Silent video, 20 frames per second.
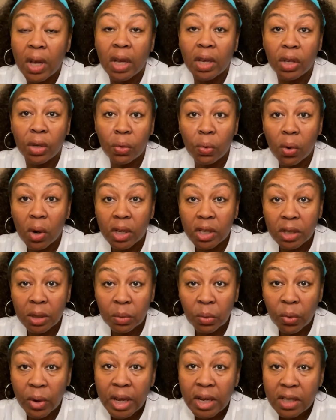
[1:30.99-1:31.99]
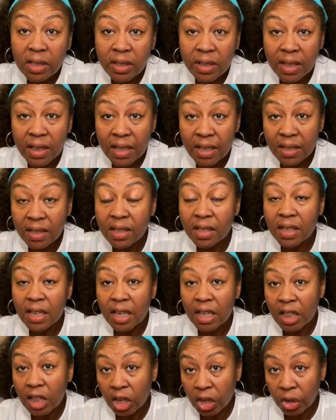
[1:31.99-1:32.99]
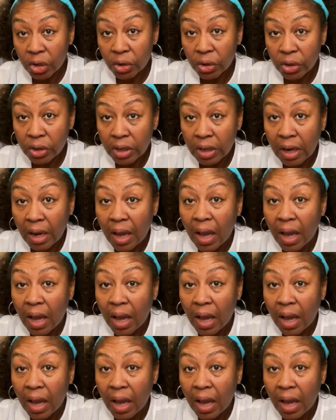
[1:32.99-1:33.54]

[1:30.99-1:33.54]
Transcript: You want them ready to listen and learn.